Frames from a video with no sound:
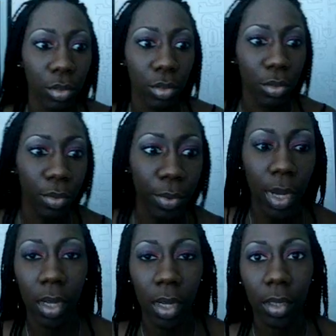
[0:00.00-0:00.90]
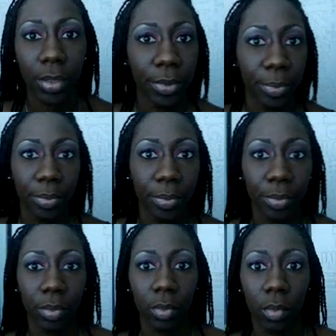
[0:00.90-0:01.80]
do
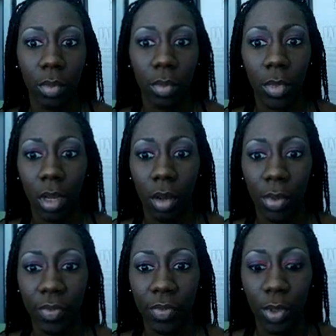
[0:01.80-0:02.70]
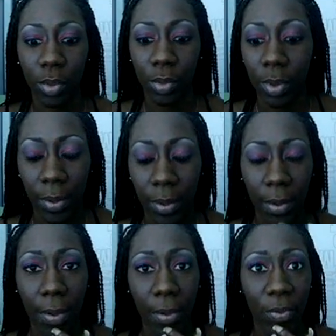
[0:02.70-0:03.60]
a review
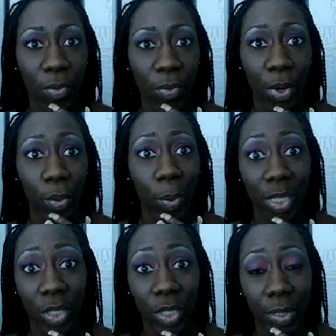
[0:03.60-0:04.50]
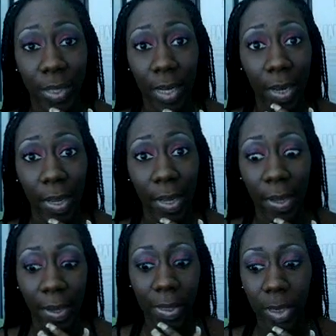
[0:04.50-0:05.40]
for a question that I
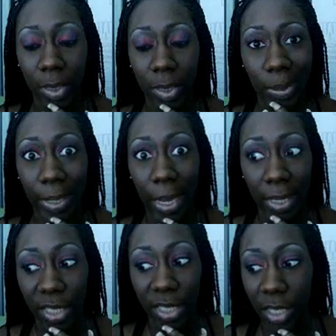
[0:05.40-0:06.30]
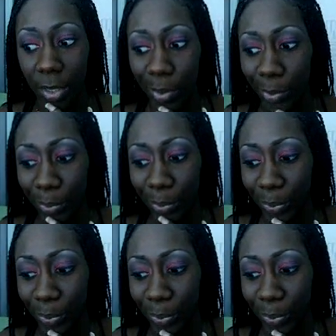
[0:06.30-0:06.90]
had concerning eyeshadow.